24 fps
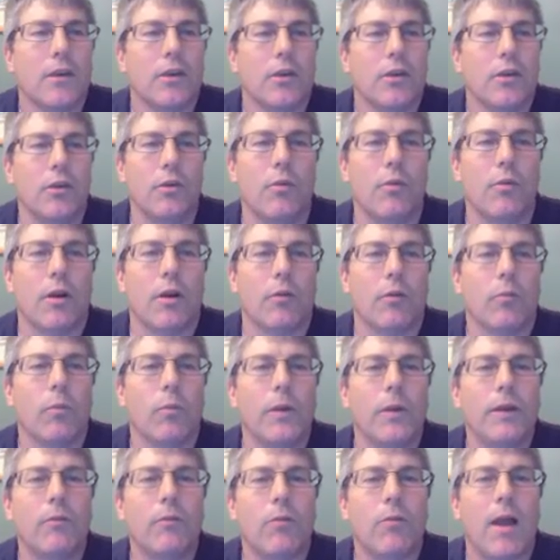You want to
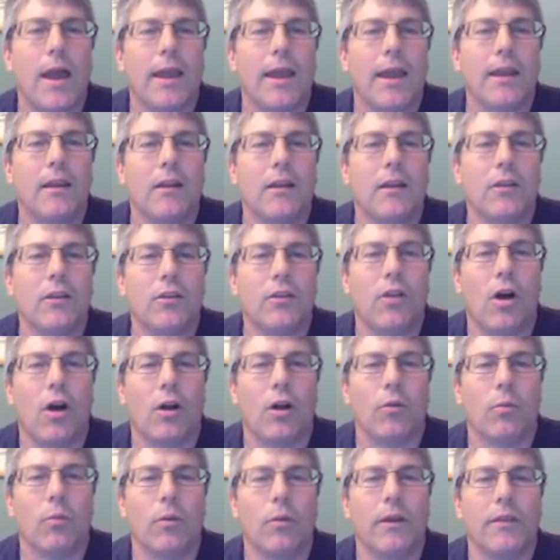rewrite
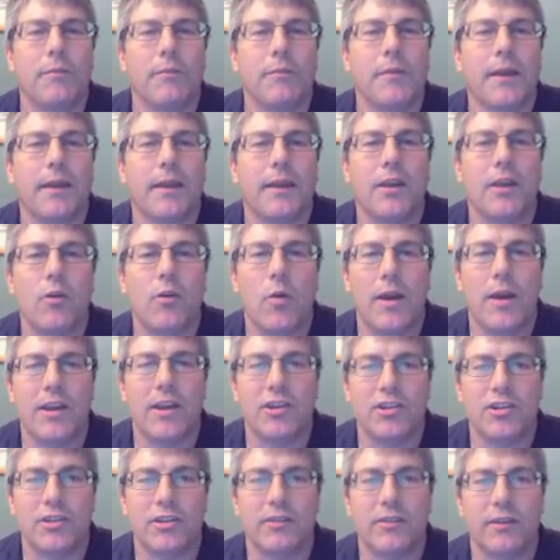logarithmic
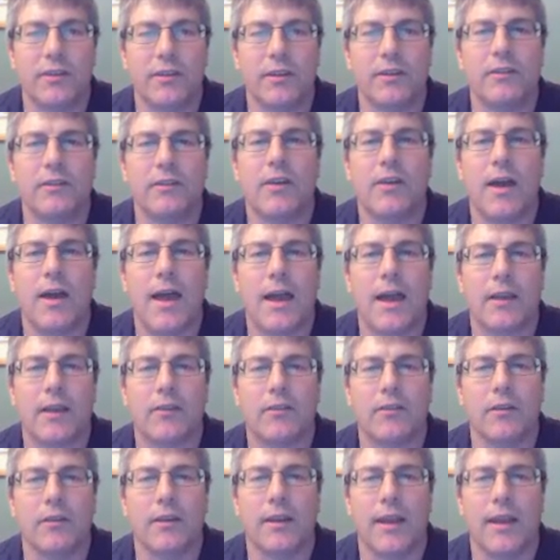equations into
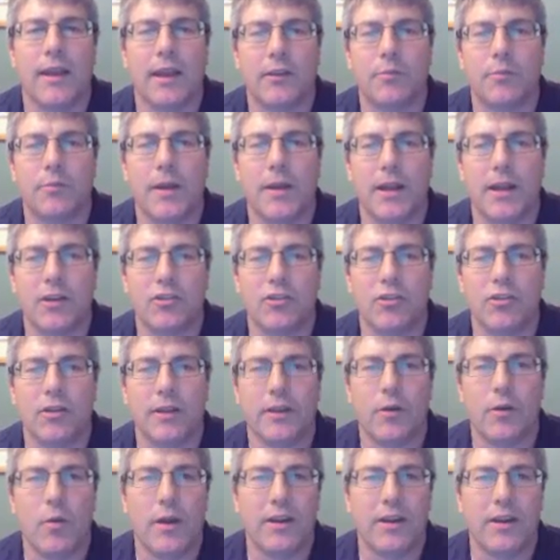an exponential
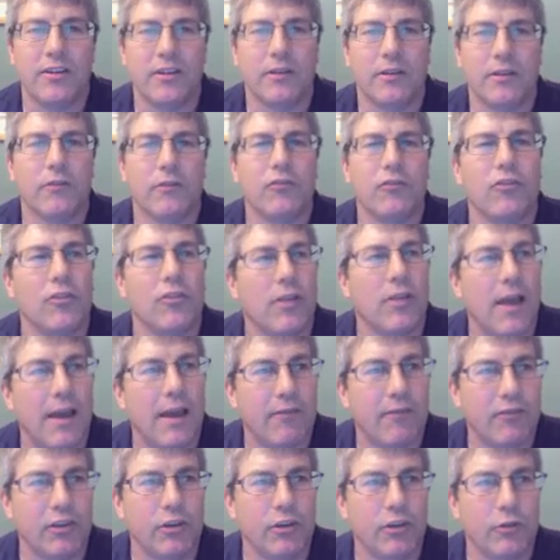equation. So you'll have
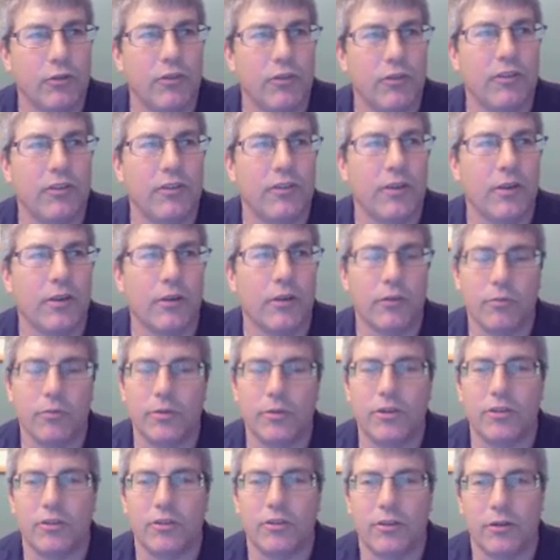to use the skills we
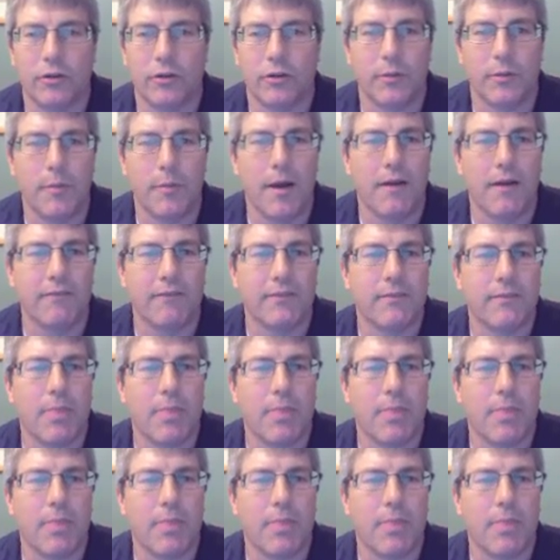just learned above.